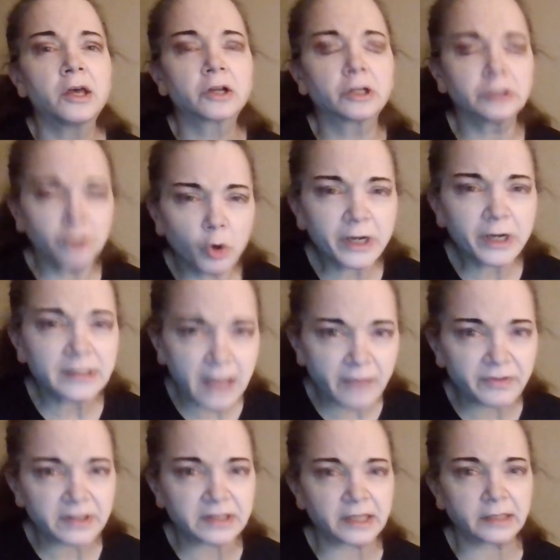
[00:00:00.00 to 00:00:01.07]
caloric
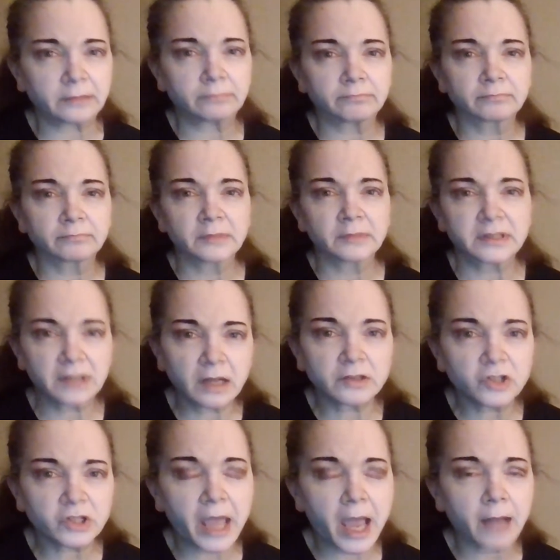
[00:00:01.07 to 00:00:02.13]
deficit
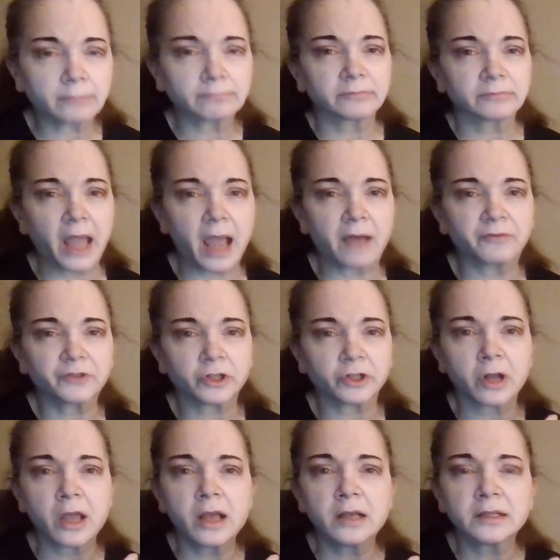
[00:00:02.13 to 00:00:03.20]
such that
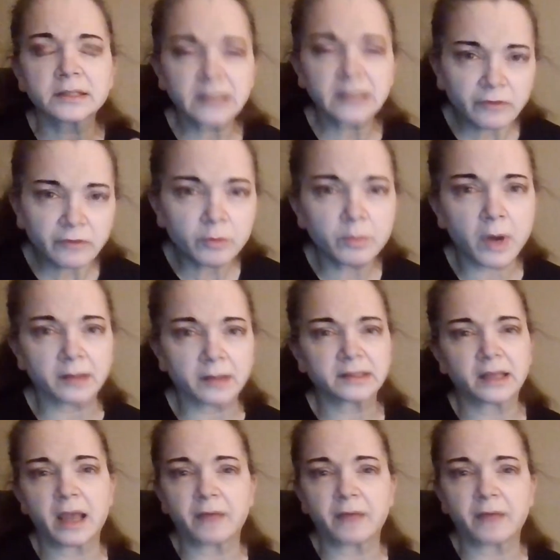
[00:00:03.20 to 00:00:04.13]
after several months,